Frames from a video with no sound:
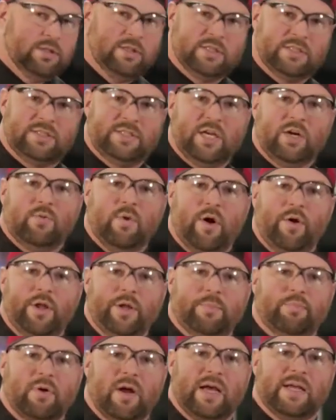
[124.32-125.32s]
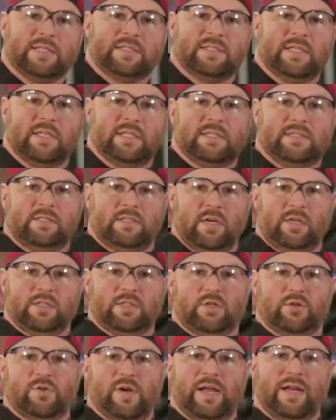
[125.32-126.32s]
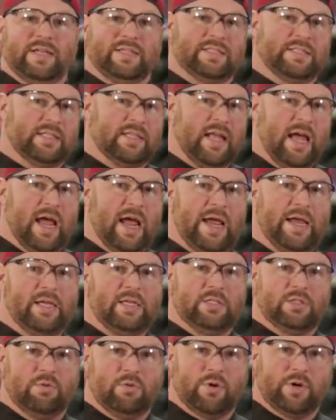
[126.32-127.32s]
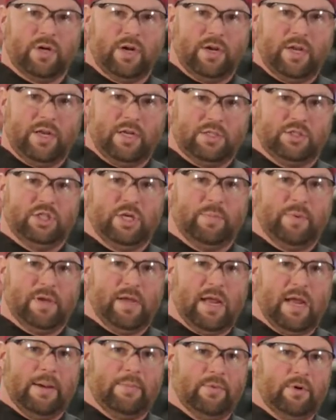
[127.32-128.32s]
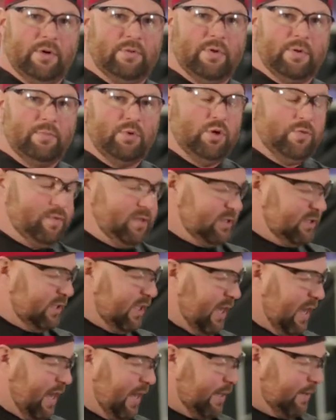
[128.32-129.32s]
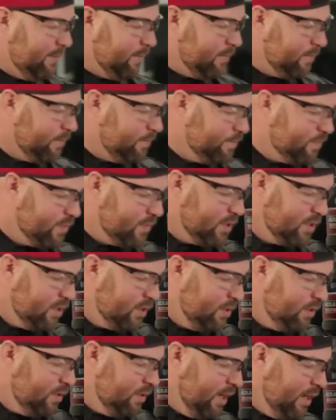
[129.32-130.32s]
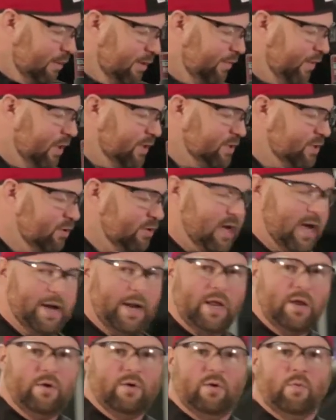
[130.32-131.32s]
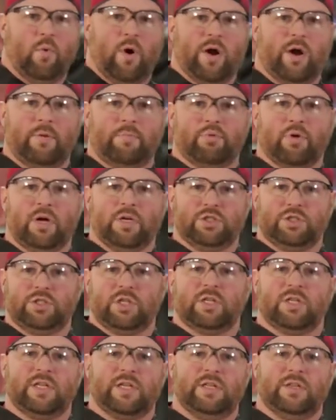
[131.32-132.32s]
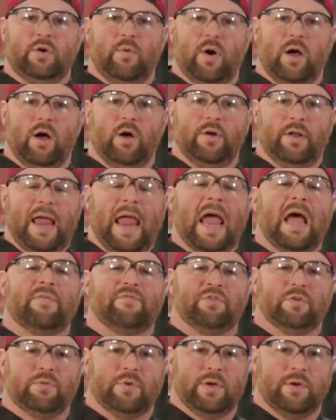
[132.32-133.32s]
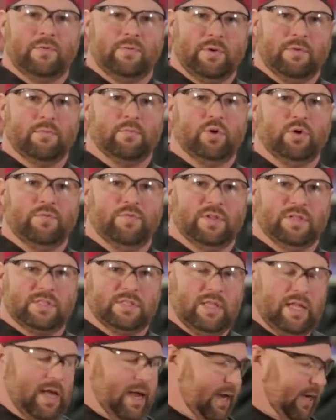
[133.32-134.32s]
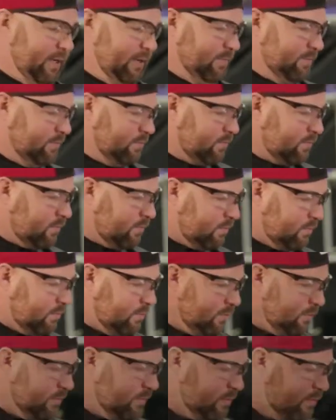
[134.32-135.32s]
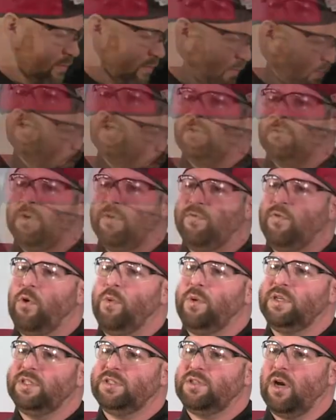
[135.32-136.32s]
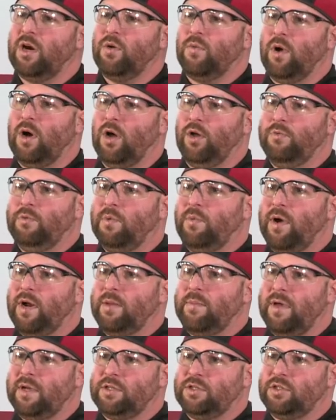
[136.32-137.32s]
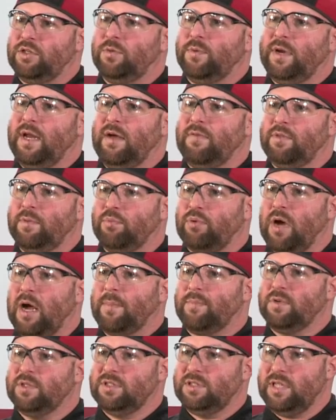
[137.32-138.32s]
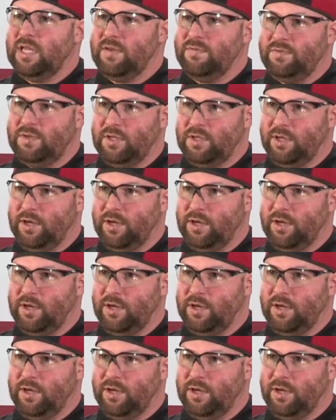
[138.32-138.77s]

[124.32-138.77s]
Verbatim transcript: The stick welding process does create a slag, so we're gonna need a chipping hammer to remove the slag. And we've also got a wire brush to clean the weld after we, we remove the slag. Before we start welding, we wanna make sure we have the proper safety